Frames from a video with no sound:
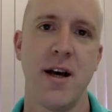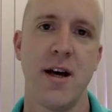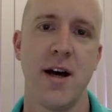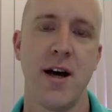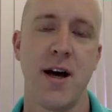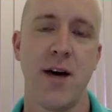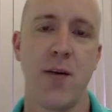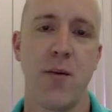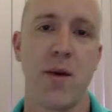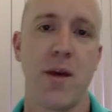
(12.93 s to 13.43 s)

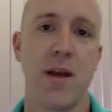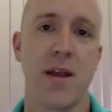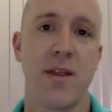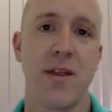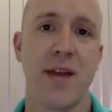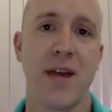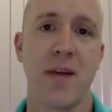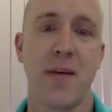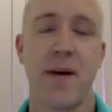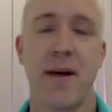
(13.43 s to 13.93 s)
Um, we can
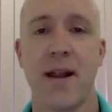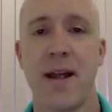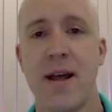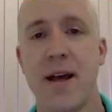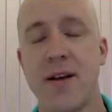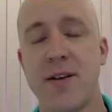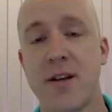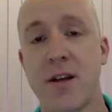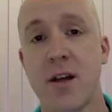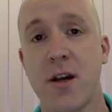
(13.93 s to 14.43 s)
think about it
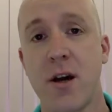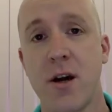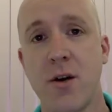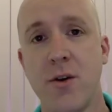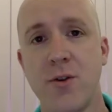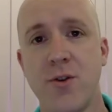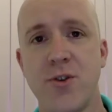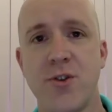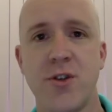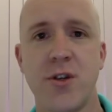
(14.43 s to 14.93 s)
as a
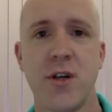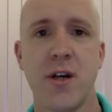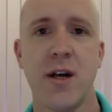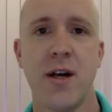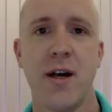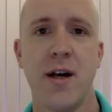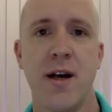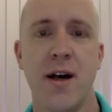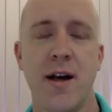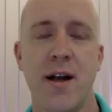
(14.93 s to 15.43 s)
coach,
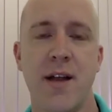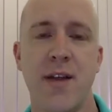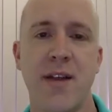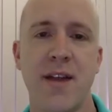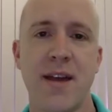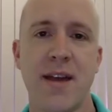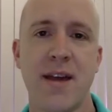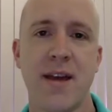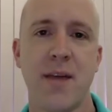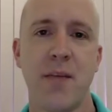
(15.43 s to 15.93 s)
and I
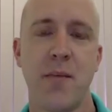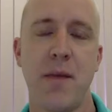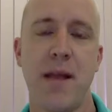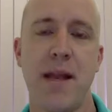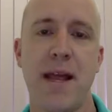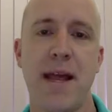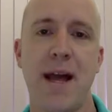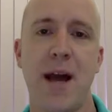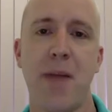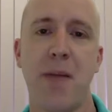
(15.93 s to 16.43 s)
think
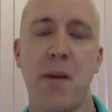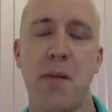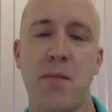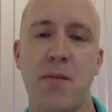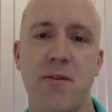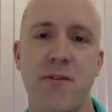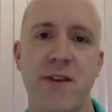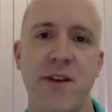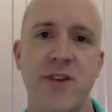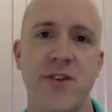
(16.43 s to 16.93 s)
many helping
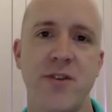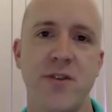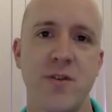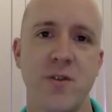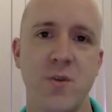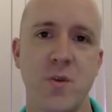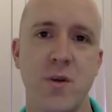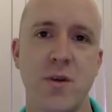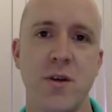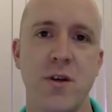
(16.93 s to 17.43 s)
professions
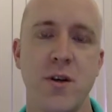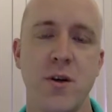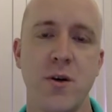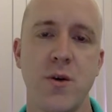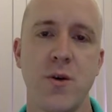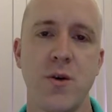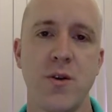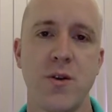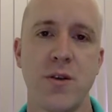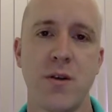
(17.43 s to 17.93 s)
will
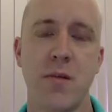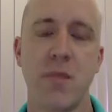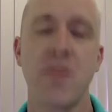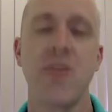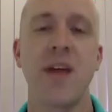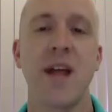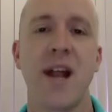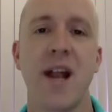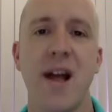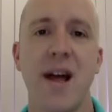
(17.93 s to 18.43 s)
use
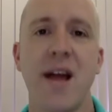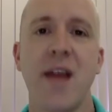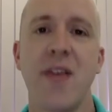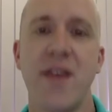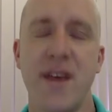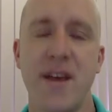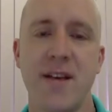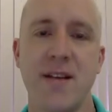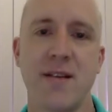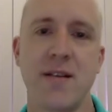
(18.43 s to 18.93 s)
something like
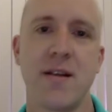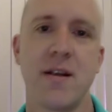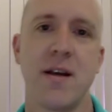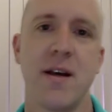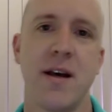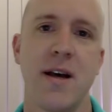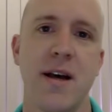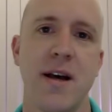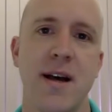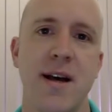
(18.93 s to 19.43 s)
this
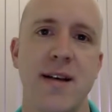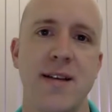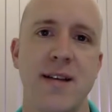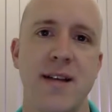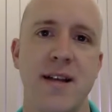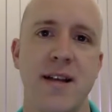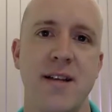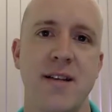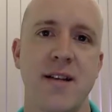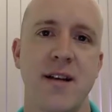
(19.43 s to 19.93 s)
as they
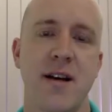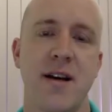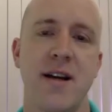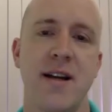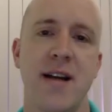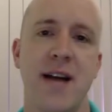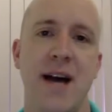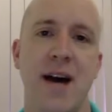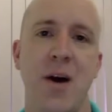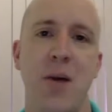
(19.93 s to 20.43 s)
decide
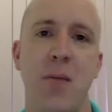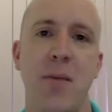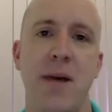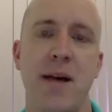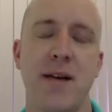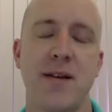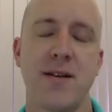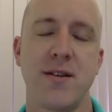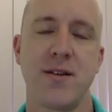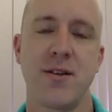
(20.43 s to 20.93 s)
how
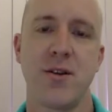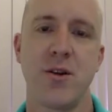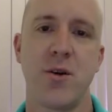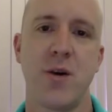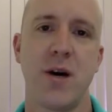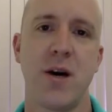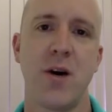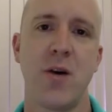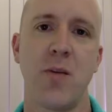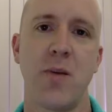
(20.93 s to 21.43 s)
best to
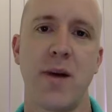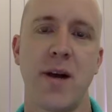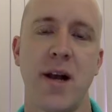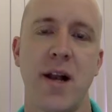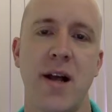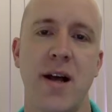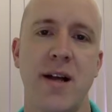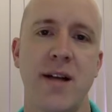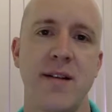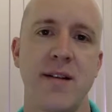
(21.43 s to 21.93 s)
help a
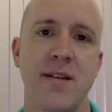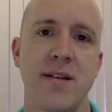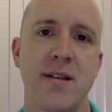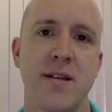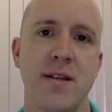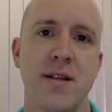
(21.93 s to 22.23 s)
client.